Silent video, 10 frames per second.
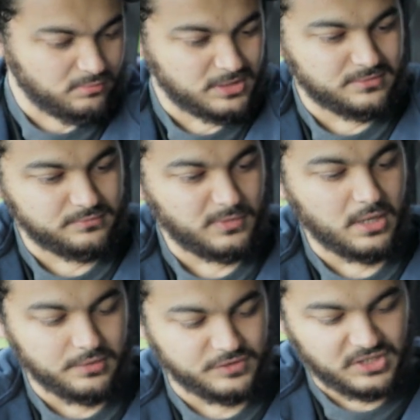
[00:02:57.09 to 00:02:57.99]
It's
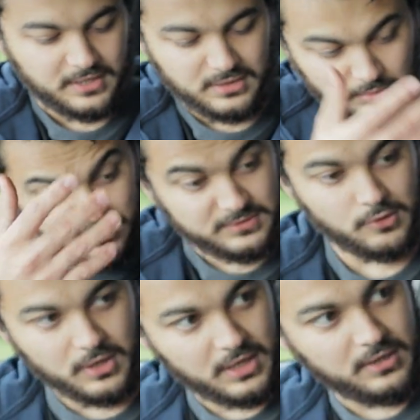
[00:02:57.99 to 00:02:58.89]
artificial leather, but it's
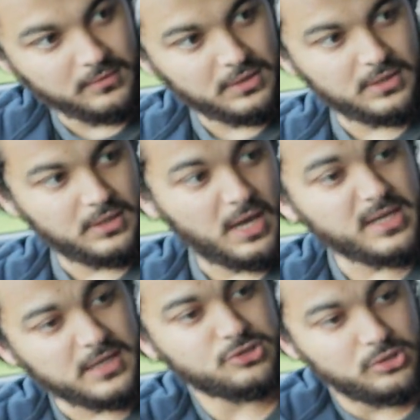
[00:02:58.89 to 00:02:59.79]
okay.
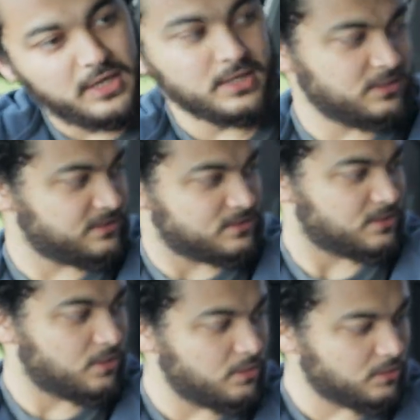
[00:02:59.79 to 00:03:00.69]
I actually like this
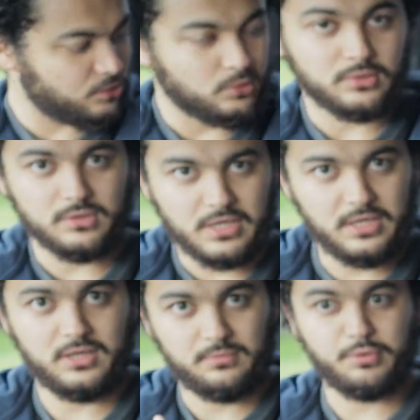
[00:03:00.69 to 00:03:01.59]
color tone
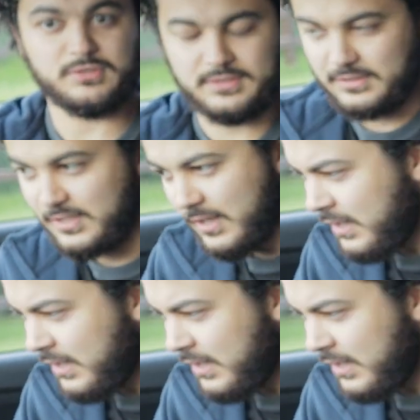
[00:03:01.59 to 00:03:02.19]
personally.